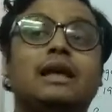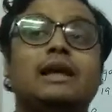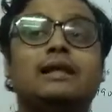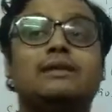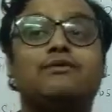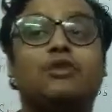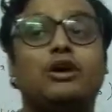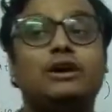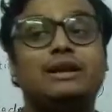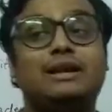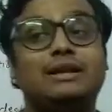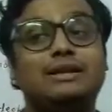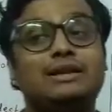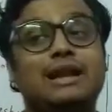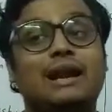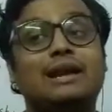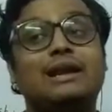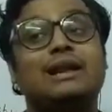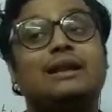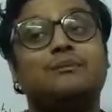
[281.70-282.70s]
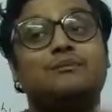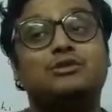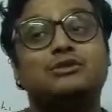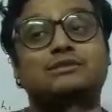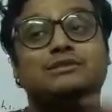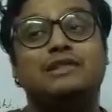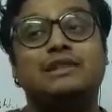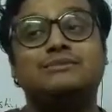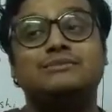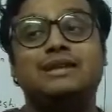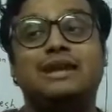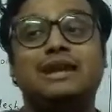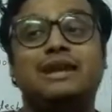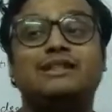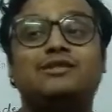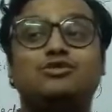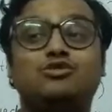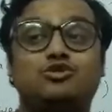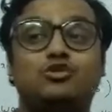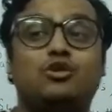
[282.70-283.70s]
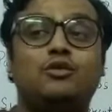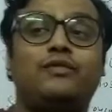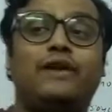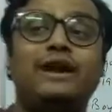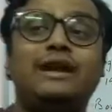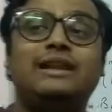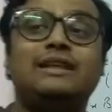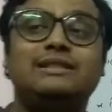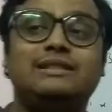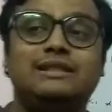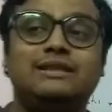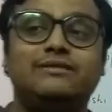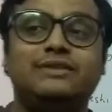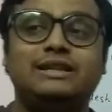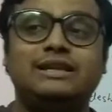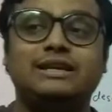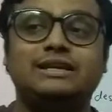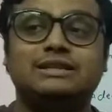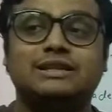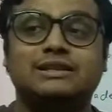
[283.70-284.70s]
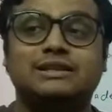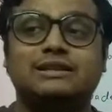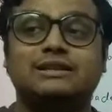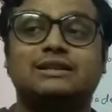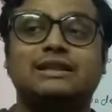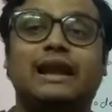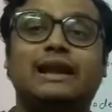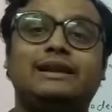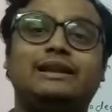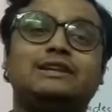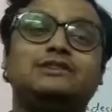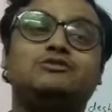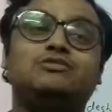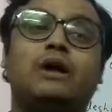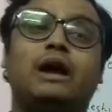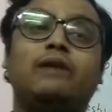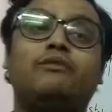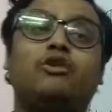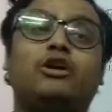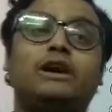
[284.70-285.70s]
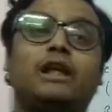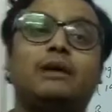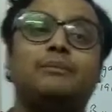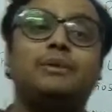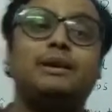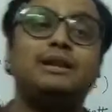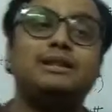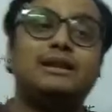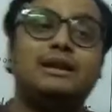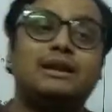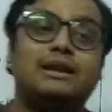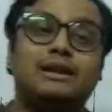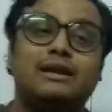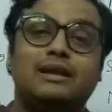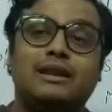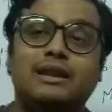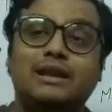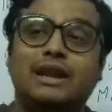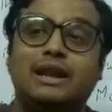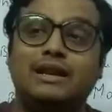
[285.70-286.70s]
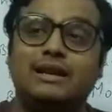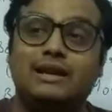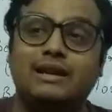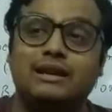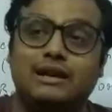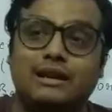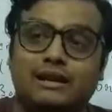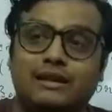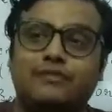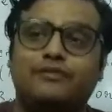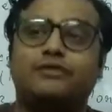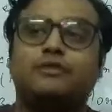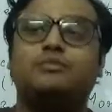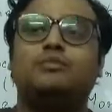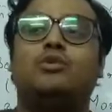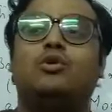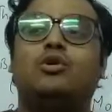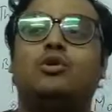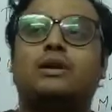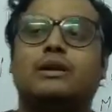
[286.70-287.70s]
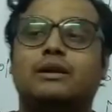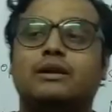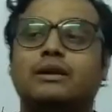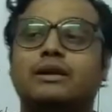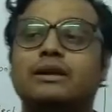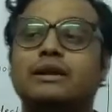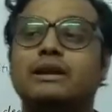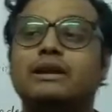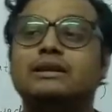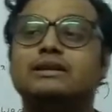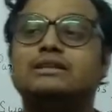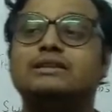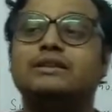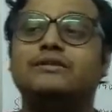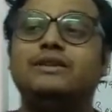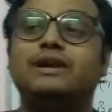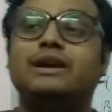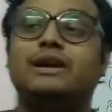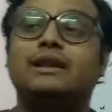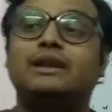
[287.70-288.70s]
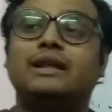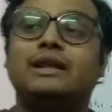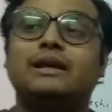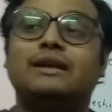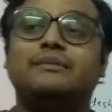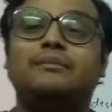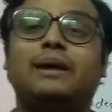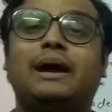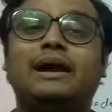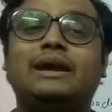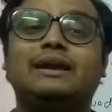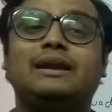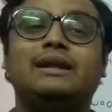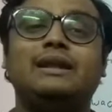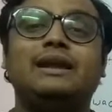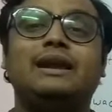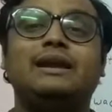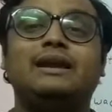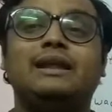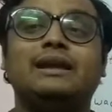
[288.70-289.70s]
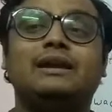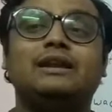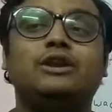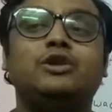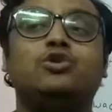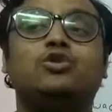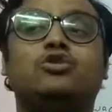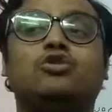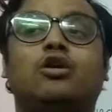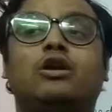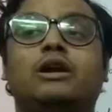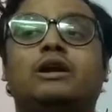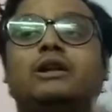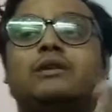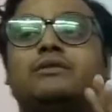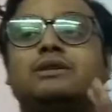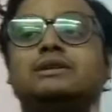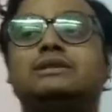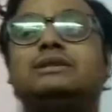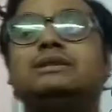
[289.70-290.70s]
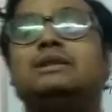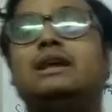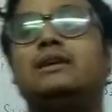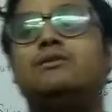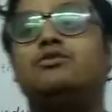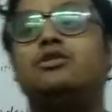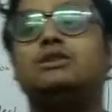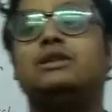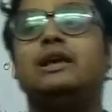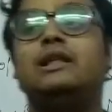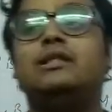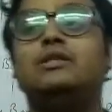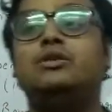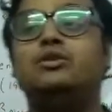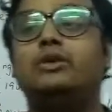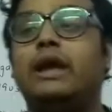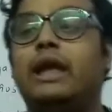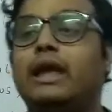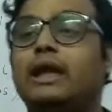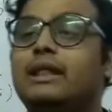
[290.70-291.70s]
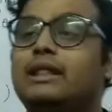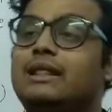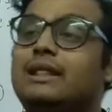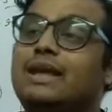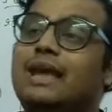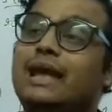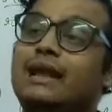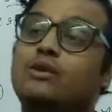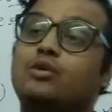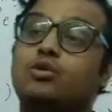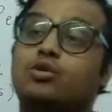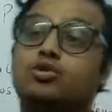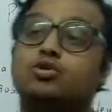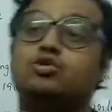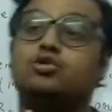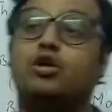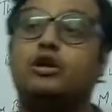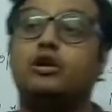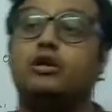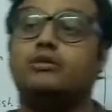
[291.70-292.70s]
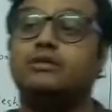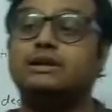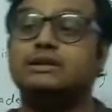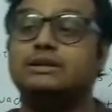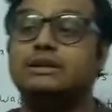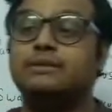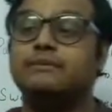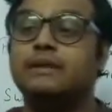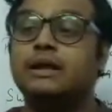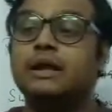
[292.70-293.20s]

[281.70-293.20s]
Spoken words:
wanted that Muslims and Hindus should fight with each other. That is why what happened, they created a rift more severe by creating a new controversy, that was Hindi and Urdu controversy.